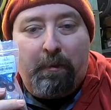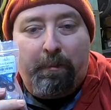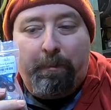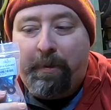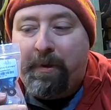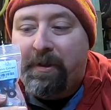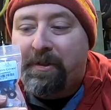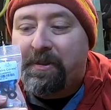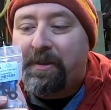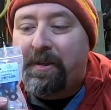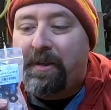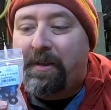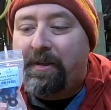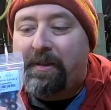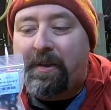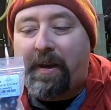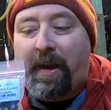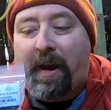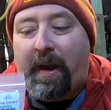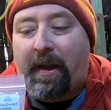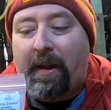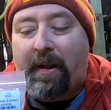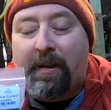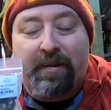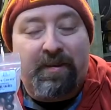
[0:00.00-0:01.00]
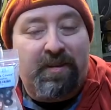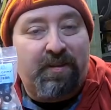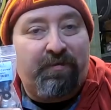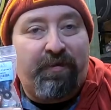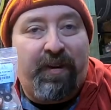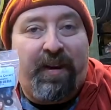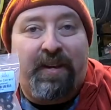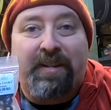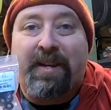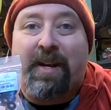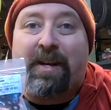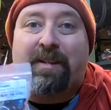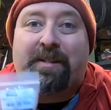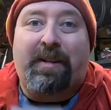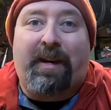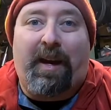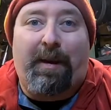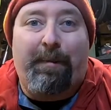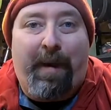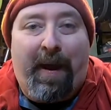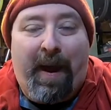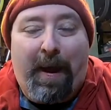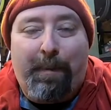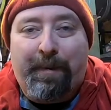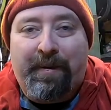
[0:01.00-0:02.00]
business, and it's fantastic. I'm
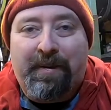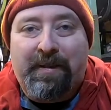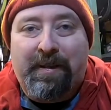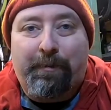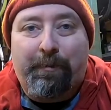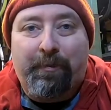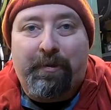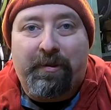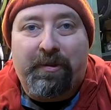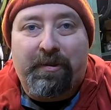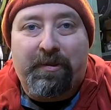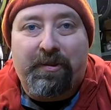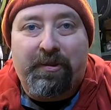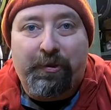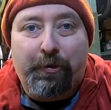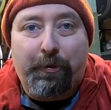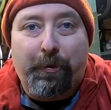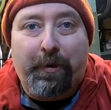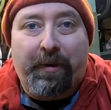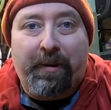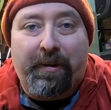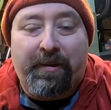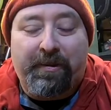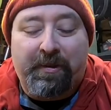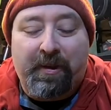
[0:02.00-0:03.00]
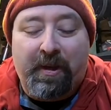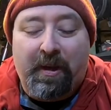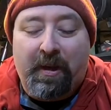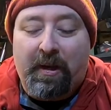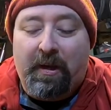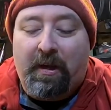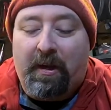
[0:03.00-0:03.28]
happy someone's doing this.